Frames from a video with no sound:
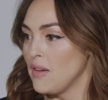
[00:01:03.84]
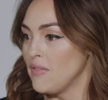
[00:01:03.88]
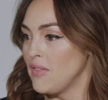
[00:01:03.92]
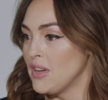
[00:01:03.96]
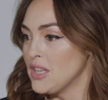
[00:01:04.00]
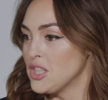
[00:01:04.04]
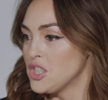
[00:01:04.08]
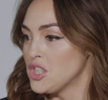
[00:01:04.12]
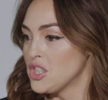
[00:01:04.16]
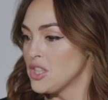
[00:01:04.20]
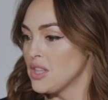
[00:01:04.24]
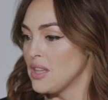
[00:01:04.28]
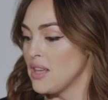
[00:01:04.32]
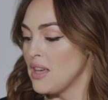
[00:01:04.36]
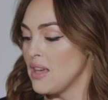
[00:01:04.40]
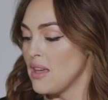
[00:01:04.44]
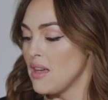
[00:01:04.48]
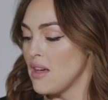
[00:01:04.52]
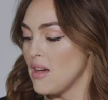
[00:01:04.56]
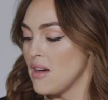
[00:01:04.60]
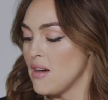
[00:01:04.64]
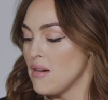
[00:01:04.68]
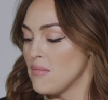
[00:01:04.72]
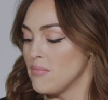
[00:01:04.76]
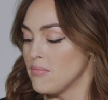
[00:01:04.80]

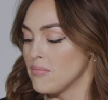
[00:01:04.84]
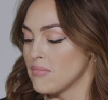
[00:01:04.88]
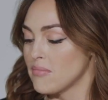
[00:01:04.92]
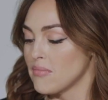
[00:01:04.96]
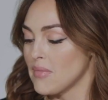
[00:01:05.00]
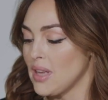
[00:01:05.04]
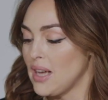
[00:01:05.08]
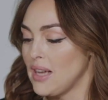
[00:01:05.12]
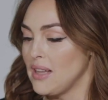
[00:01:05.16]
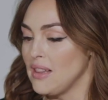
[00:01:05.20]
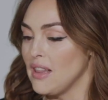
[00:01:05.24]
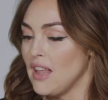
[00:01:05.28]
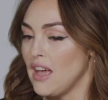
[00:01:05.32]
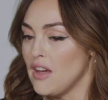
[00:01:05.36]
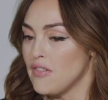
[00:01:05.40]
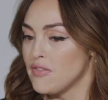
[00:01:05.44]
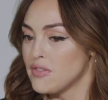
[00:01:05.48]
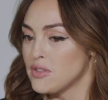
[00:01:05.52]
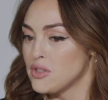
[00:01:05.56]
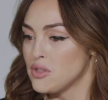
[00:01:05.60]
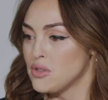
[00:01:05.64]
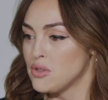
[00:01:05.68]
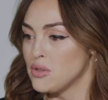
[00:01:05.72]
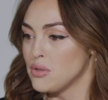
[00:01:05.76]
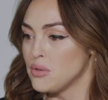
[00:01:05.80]
eventually I
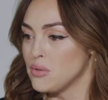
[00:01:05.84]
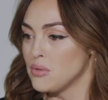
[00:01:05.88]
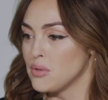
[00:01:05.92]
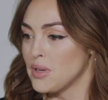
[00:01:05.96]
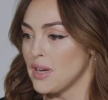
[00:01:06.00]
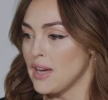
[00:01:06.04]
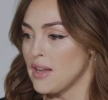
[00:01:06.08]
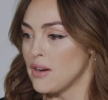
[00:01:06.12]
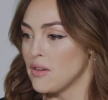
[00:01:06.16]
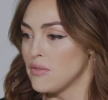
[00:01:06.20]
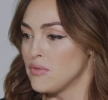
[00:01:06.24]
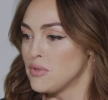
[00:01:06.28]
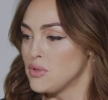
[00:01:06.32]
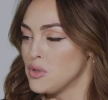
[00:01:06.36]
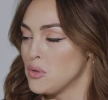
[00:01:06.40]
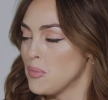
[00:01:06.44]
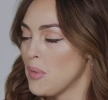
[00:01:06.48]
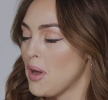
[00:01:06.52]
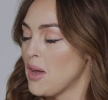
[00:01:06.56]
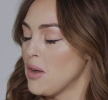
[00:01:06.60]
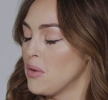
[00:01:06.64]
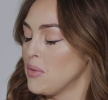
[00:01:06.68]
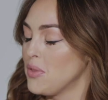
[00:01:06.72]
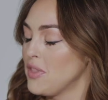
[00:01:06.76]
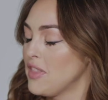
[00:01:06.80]
left to kind of do
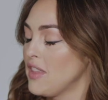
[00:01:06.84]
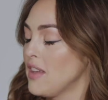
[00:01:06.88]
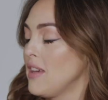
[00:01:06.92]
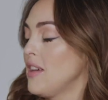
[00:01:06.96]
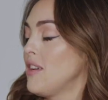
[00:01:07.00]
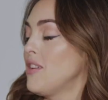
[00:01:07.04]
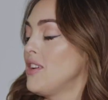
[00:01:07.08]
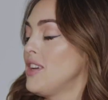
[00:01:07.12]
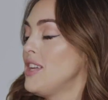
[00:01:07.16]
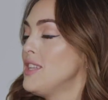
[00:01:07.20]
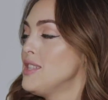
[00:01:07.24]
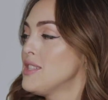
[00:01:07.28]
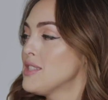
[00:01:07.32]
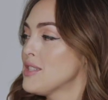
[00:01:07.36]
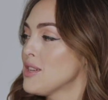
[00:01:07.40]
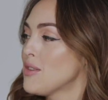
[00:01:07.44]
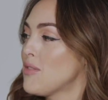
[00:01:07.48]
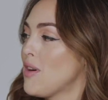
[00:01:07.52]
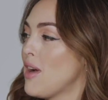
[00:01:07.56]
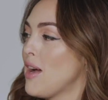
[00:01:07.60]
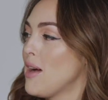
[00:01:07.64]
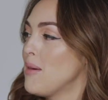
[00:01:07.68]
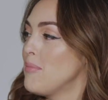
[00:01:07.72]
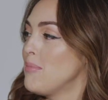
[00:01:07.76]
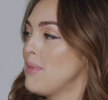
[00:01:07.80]
my own thing on
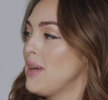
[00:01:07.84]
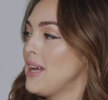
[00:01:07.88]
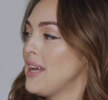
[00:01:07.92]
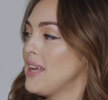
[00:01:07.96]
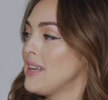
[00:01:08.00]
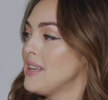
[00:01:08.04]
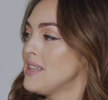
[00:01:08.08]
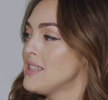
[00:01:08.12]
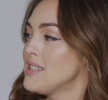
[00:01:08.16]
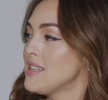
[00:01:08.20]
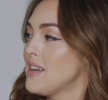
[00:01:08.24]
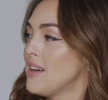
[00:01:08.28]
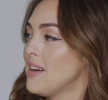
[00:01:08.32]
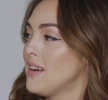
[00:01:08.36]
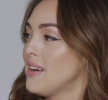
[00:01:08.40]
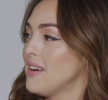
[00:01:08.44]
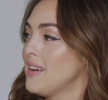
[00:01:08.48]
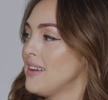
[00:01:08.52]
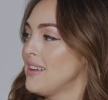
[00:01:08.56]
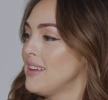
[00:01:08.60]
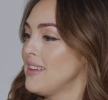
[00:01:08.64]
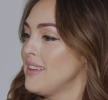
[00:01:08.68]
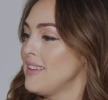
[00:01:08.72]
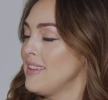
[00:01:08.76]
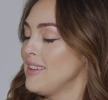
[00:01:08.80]
Instagram and,
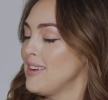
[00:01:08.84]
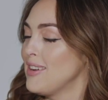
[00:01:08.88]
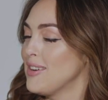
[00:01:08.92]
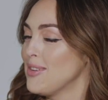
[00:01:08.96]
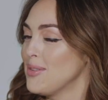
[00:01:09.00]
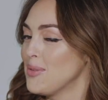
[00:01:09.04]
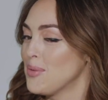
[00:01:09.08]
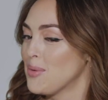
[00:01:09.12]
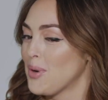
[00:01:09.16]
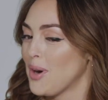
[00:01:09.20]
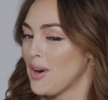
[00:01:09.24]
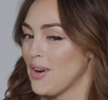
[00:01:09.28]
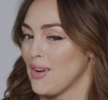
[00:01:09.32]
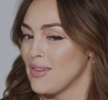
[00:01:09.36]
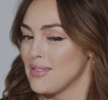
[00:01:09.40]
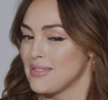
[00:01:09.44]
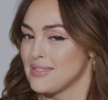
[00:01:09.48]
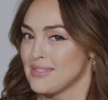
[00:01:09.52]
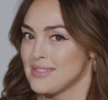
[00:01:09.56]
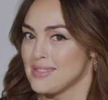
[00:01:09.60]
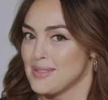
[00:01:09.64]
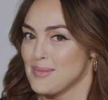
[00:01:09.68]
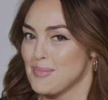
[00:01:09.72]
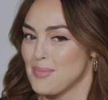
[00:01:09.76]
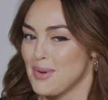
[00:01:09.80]
you know, work
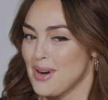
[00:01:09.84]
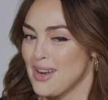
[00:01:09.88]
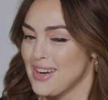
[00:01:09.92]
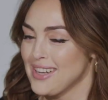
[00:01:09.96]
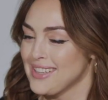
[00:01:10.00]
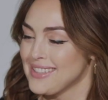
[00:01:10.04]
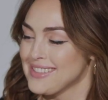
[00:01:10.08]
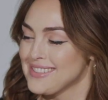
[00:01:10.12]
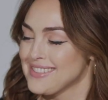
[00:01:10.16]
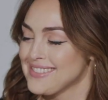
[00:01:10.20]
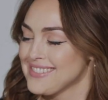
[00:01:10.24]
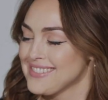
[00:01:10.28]
on some products.